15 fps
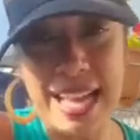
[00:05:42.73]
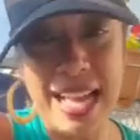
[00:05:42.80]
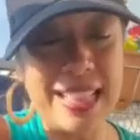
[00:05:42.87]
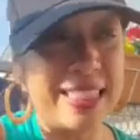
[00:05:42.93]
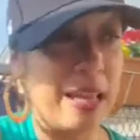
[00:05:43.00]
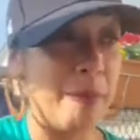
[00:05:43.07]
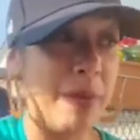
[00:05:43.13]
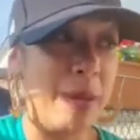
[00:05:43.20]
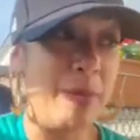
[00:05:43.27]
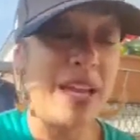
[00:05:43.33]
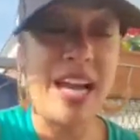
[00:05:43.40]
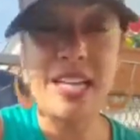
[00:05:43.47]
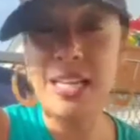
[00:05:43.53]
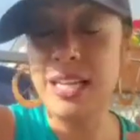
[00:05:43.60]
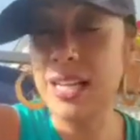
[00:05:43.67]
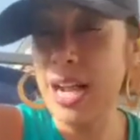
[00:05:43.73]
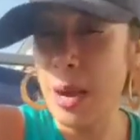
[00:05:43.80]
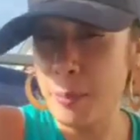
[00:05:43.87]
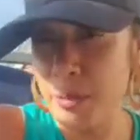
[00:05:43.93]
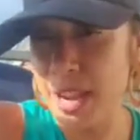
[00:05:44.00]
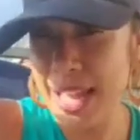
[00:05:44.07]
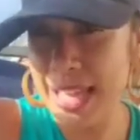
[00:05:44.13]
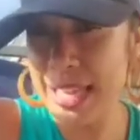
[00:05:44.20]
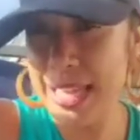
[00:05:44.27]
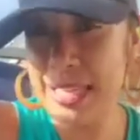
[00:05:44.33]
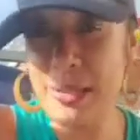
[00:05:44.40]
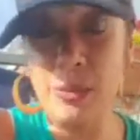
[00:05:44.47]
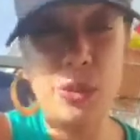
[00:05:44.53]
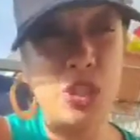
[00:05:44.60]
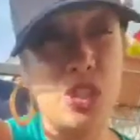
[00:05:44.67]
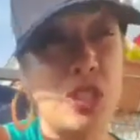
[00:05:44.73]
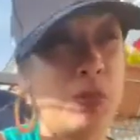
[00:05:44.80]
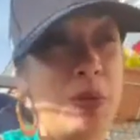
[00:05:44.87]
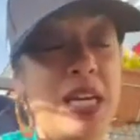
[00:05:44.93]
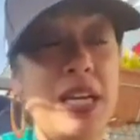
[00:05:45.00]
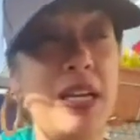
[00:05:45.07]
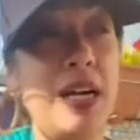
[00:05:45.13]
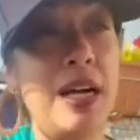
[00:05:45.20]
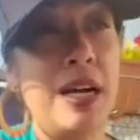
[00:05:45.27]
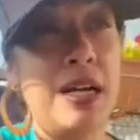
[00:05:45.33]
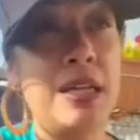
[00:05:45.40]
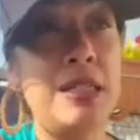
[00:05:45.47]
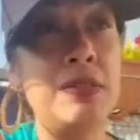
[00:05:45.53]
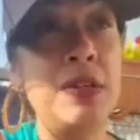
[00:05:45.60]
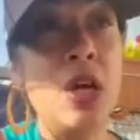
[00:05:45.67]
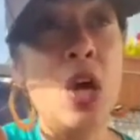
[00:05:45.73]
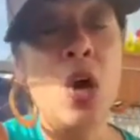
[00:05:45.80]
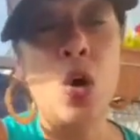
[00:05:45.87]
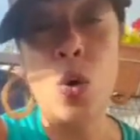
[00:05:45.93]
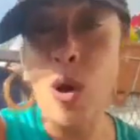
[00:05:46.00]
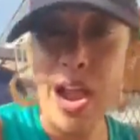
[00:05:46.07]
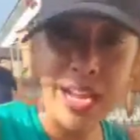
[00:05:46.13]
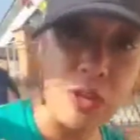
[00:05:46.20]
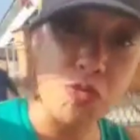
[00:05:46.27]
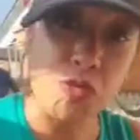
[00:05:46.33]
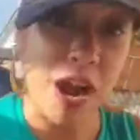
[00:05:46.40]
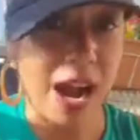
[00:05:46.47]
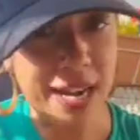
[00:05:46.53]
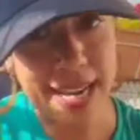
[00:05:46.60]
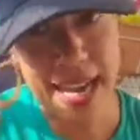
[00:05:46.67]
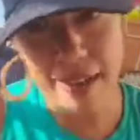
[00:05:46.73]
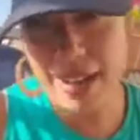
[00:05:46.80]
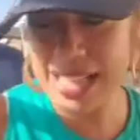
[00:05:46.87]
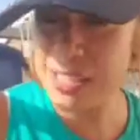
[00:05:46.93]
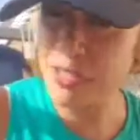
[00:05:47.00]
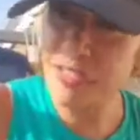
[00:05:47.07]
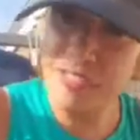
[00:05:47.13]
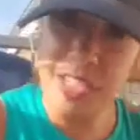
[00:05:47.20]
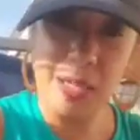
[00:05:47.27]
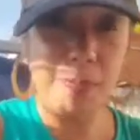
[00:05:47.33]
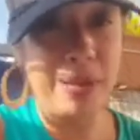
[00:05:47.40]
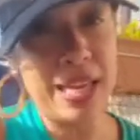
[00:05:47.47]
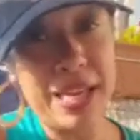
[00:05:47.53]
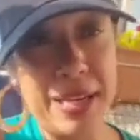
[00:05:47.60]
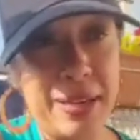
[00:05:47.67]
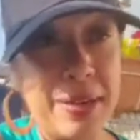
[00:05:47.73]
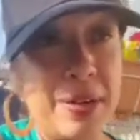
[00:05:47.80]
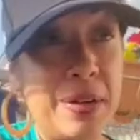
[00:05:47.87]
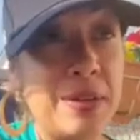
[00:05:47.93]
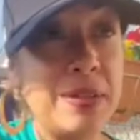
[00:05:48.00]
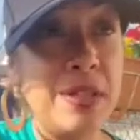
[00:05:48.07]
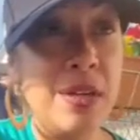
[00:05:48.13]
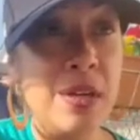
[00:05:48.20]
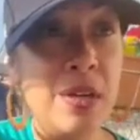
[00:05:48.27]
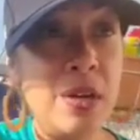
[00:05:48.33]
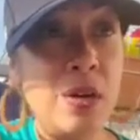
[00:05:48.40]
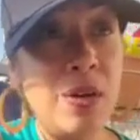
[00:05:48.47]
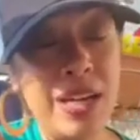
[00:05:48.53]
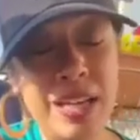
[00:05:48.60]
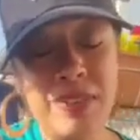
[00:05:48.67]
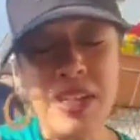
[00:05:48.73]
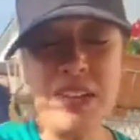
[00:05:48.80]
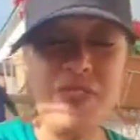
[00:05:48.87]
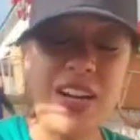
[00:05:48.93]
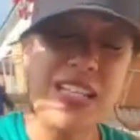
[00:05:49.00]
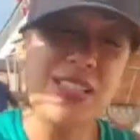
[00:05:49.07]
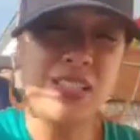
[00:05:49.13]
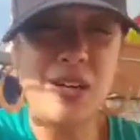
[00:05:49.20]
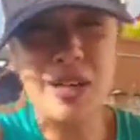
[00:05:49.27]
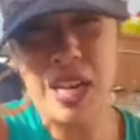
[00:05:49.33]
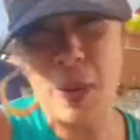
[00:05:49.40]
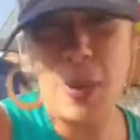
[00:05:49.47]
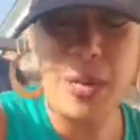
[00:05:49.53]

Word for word: that that maybe I can comprehend what you're speaking of, or I can rock out as a female. Or even if I don't, I